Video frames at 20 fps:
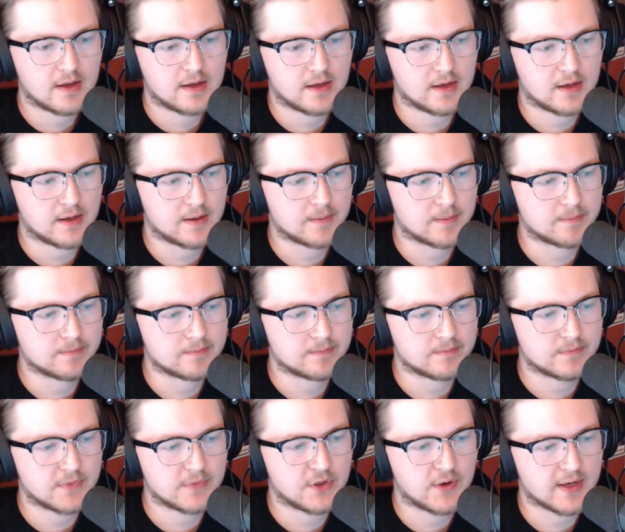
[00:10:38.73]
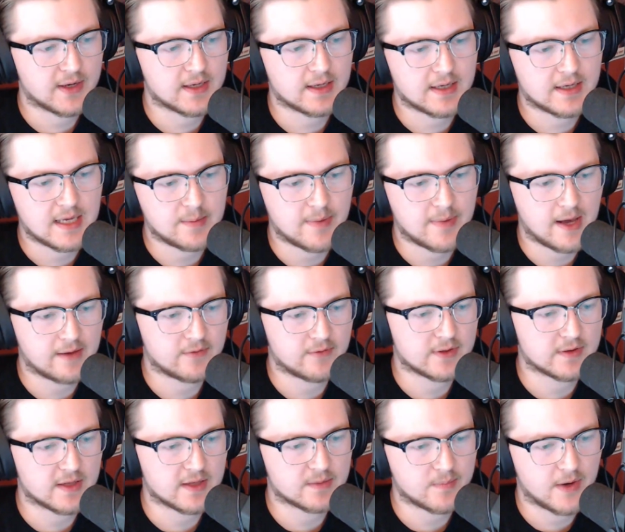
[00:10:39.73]
I can keep
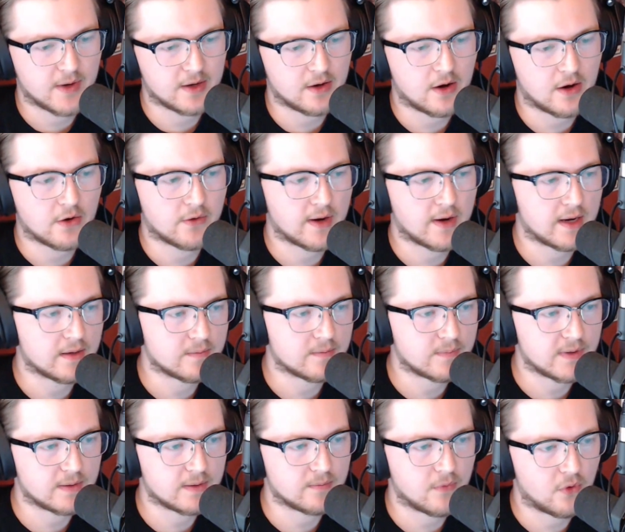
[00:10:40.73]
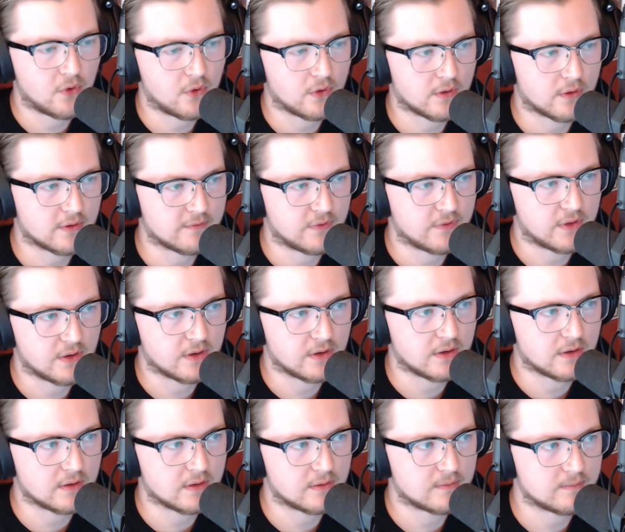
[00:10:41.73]
having like my R8 be more of
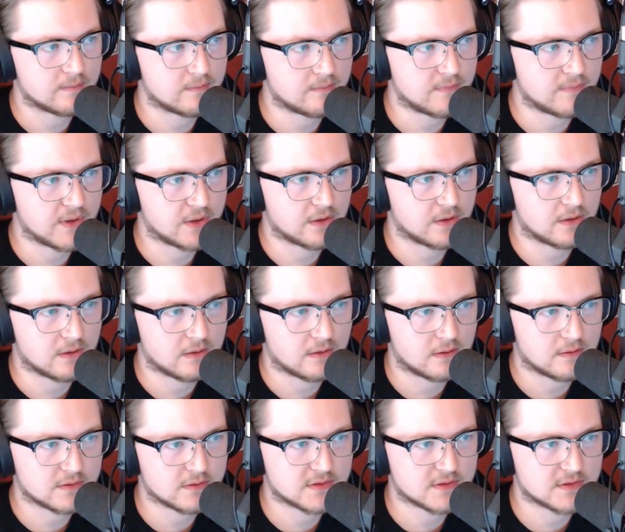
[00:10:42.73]
the middle